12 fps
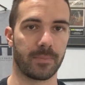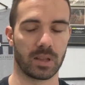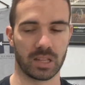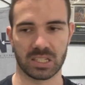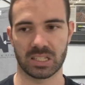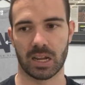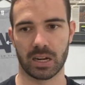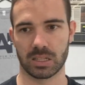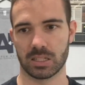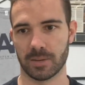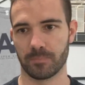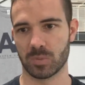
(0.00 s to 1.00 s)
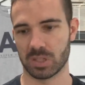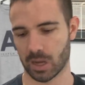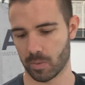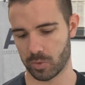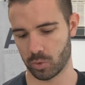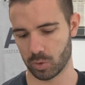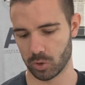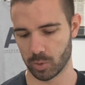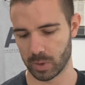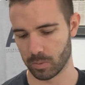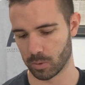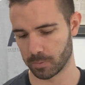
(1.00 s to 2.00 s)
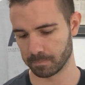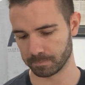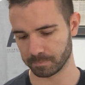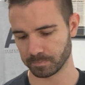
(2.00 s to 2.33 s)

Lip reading: and it's starting to come through a little bit more.